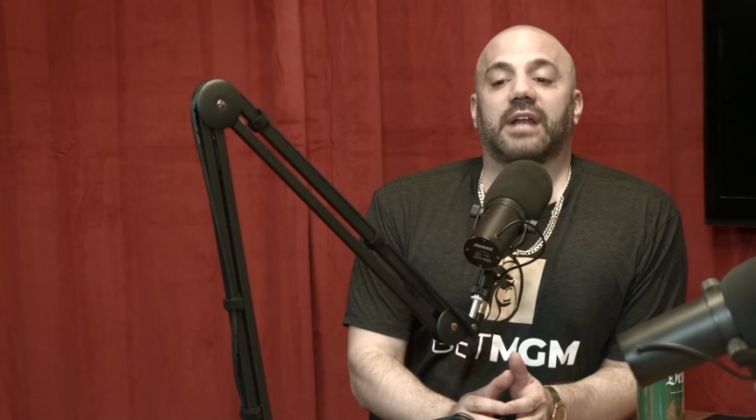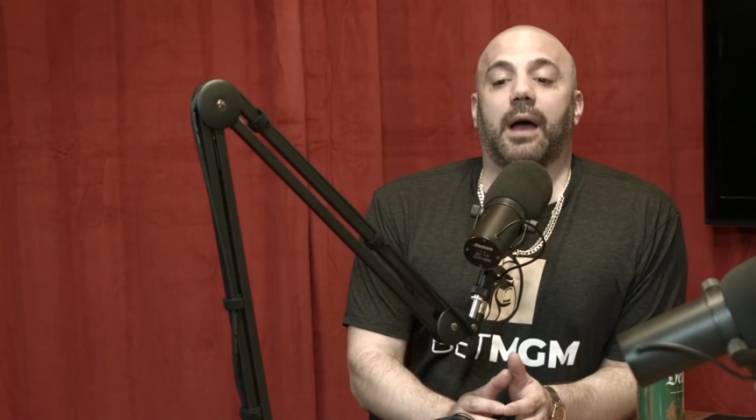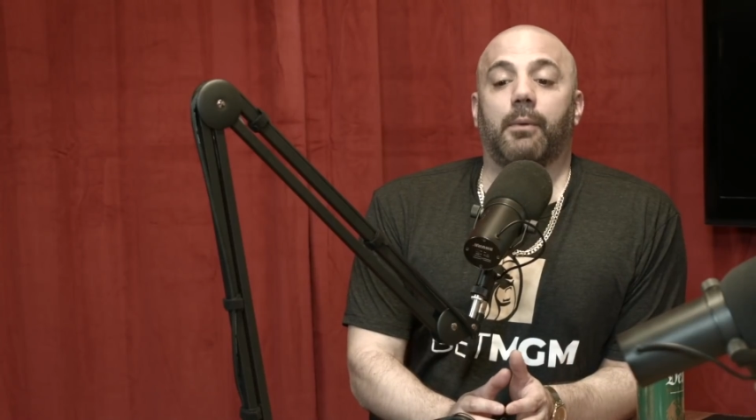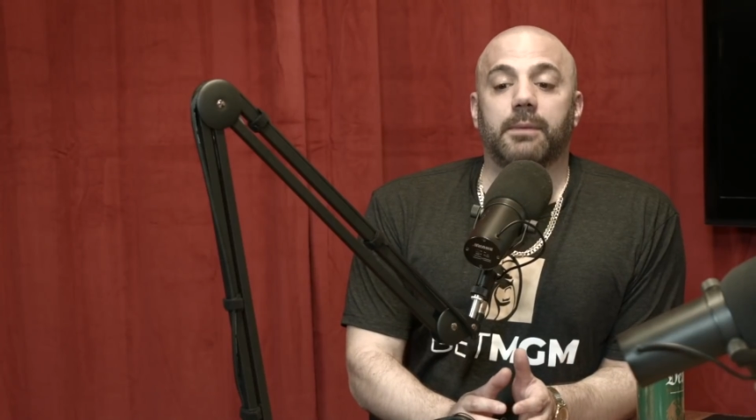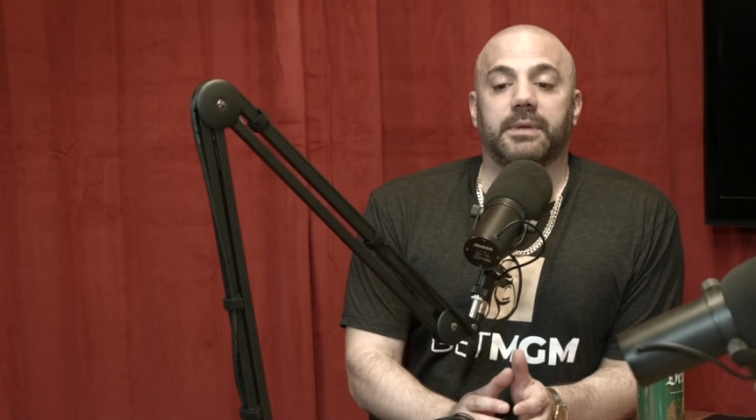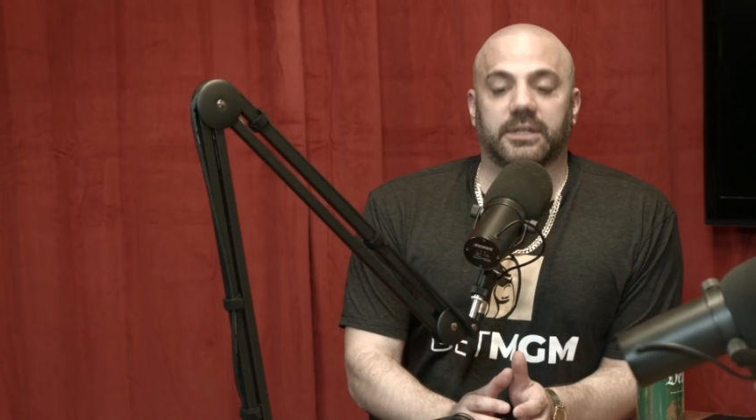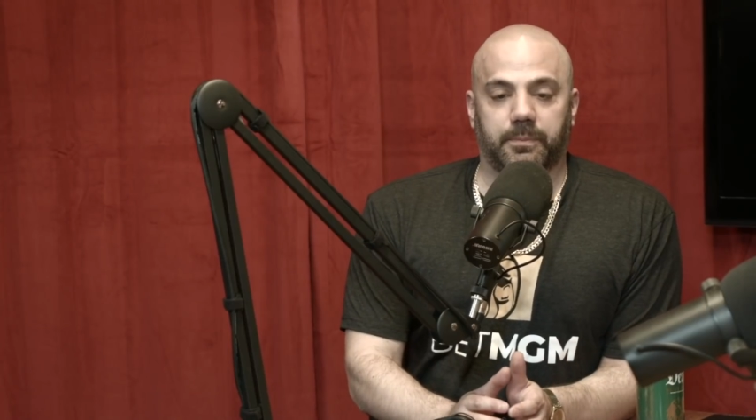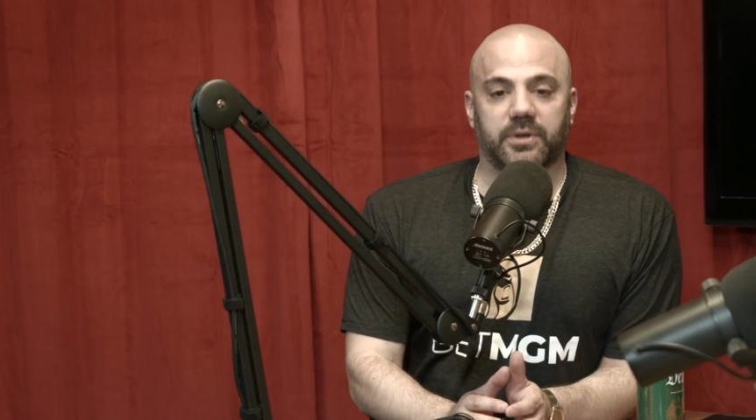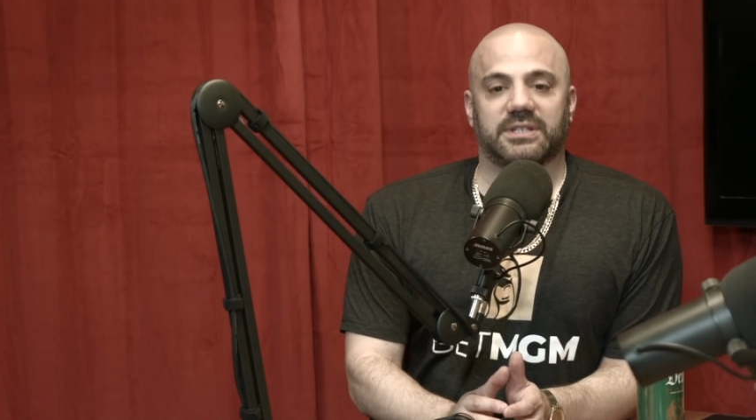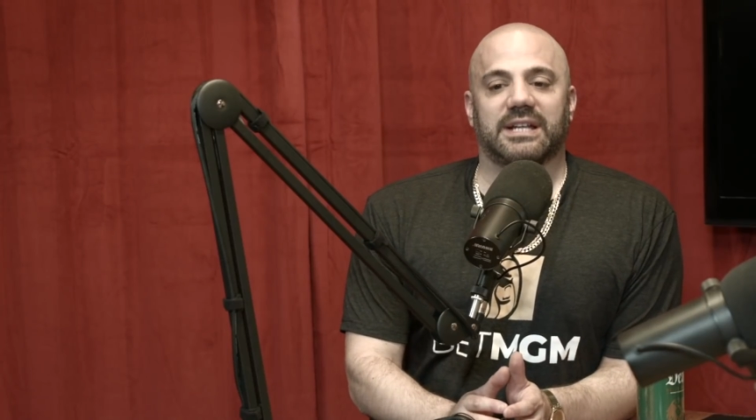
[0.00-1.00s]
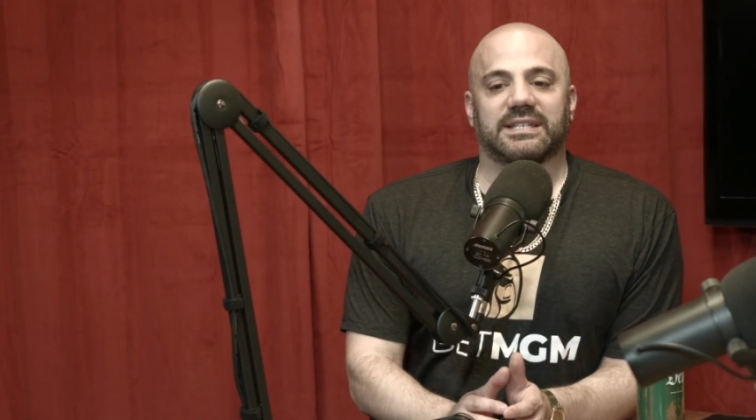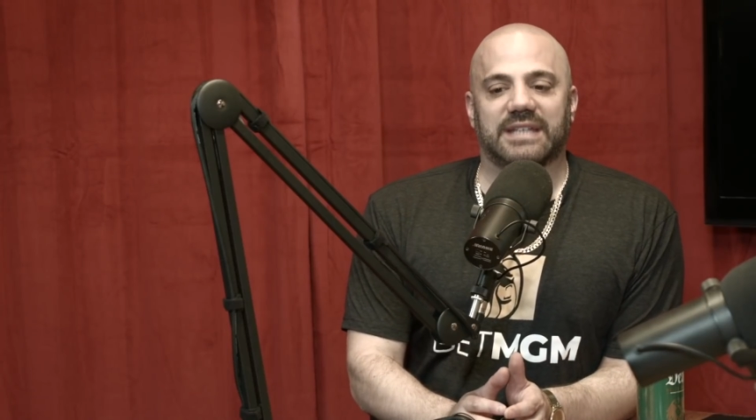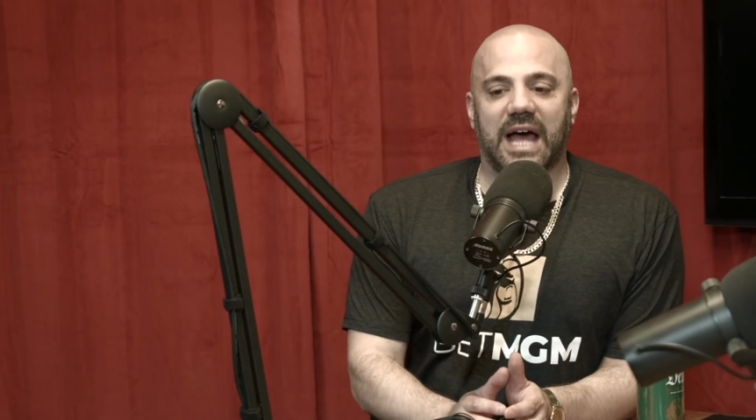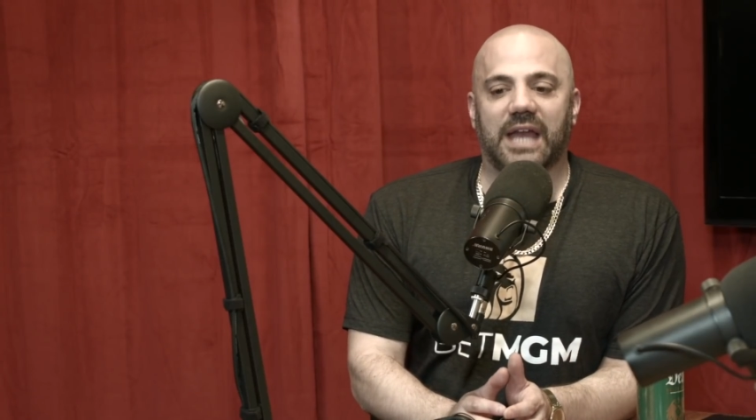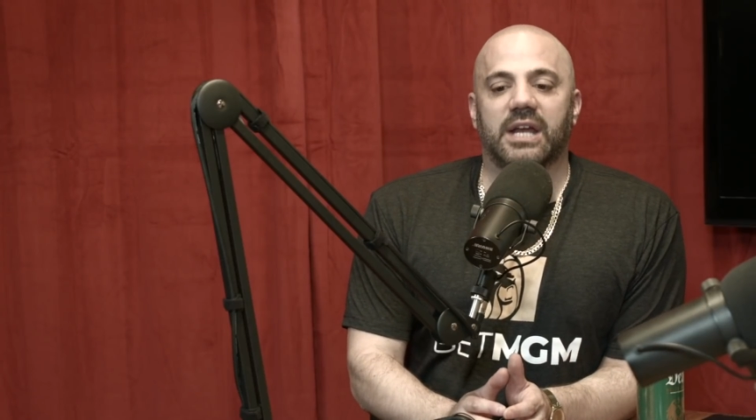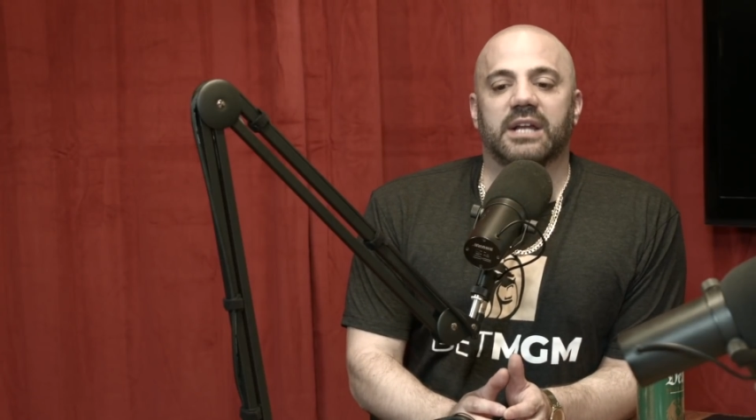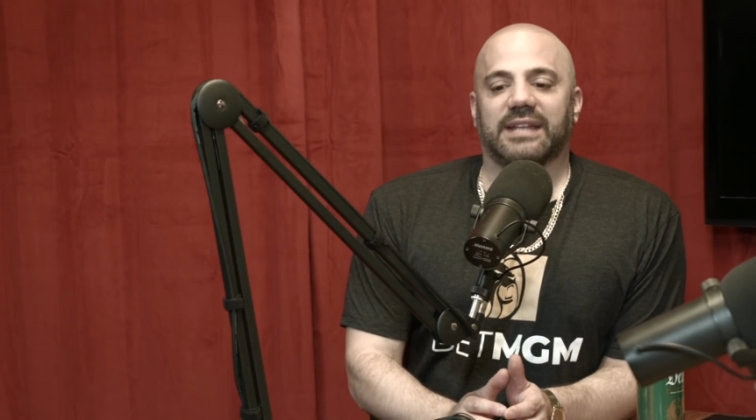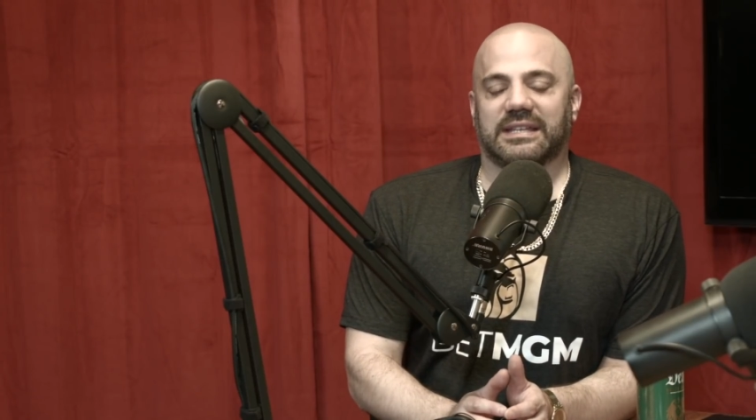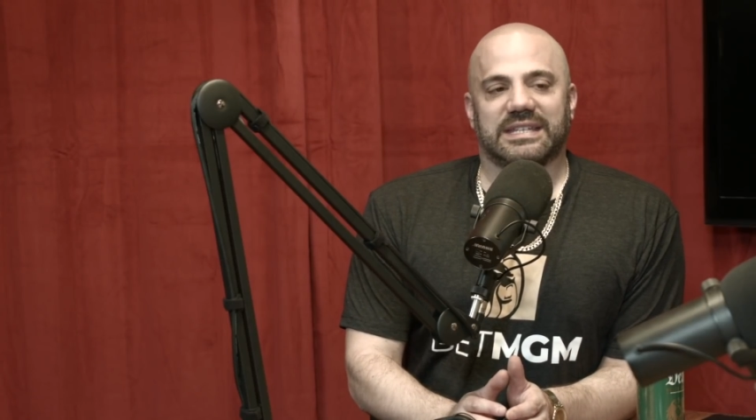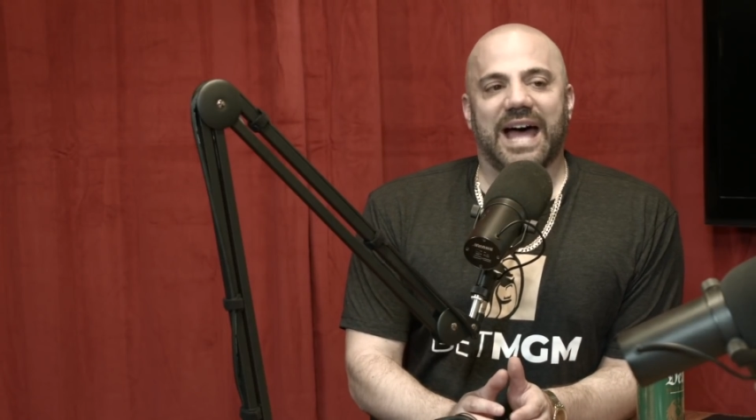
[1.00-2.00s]
I want to meet the person that's not
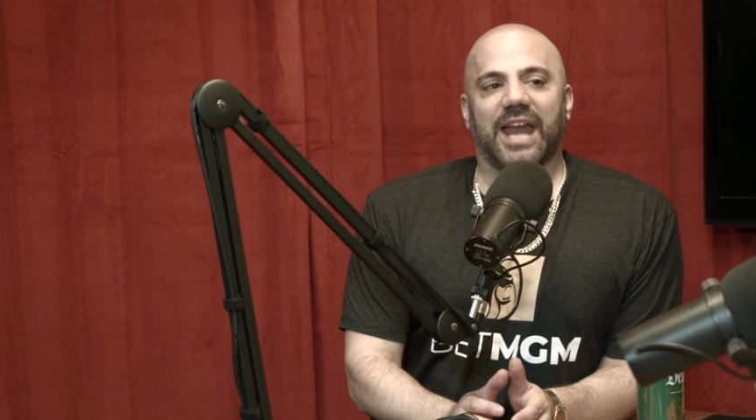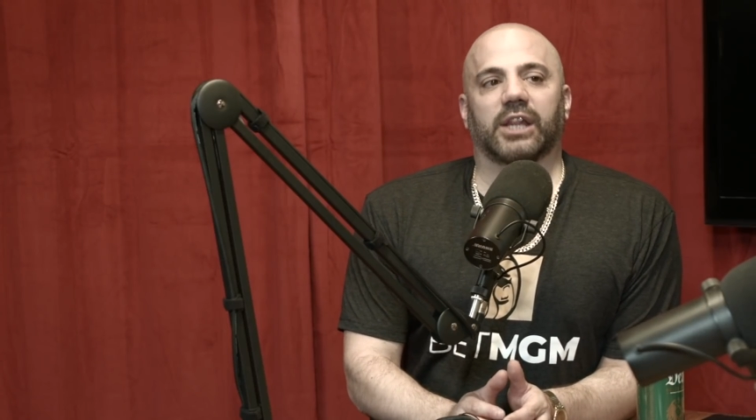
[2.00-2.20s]
a